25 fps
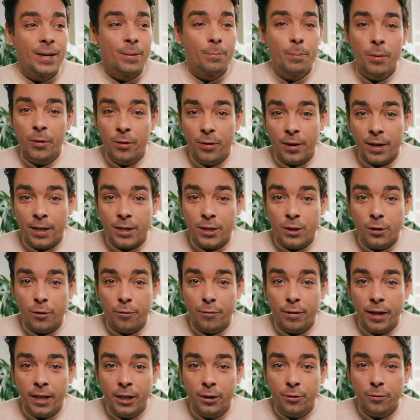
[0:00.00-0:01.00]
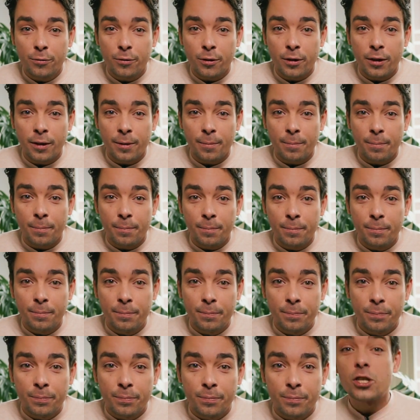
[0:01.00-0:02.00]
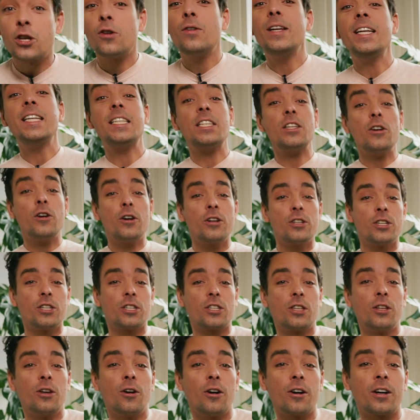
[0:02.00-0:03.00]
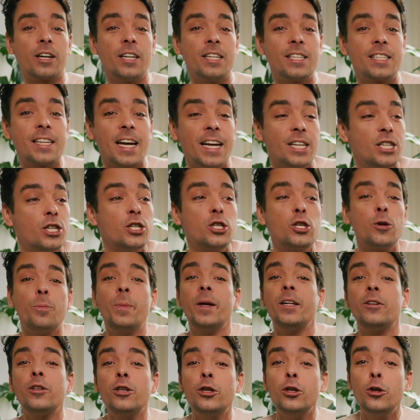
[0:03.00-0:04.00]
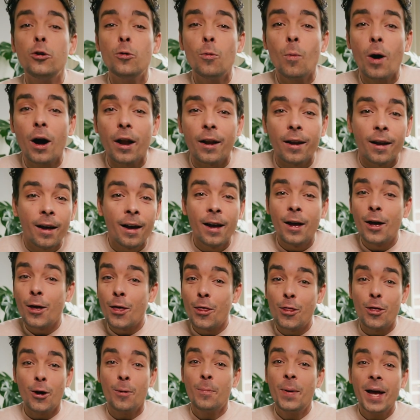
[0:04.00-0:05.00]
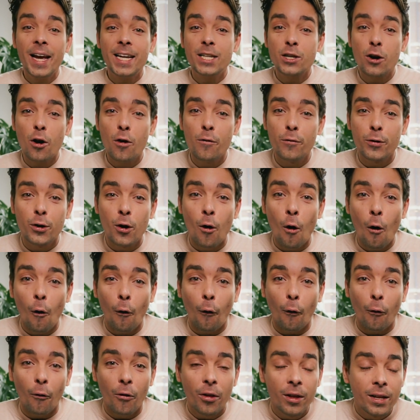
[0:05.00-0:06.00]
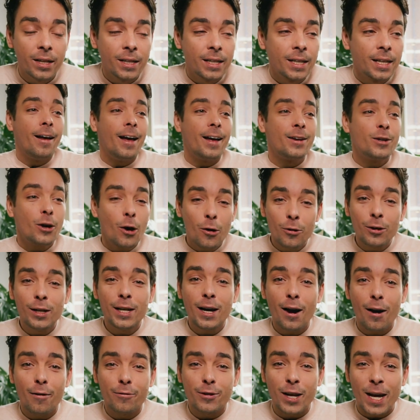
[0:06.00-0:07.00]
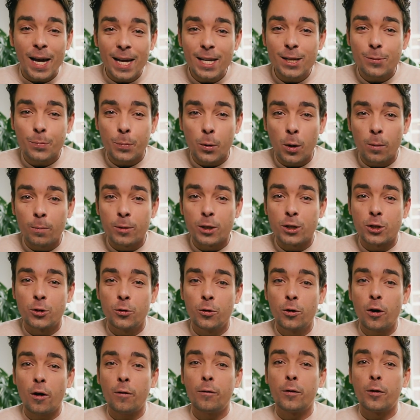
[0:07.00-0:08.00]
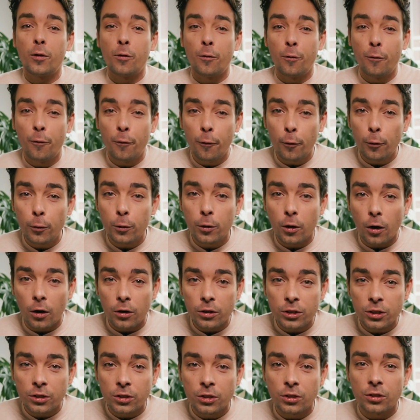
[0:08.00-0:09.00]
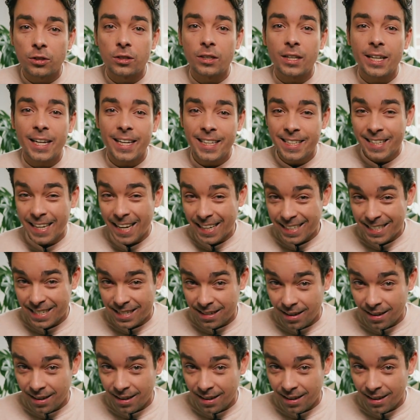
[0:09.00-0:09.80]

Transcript: But there's no venue for them. So Liszt urges the organization to build a new one, the Beethoven Hall. And only after his promise to cover the full costs, it gets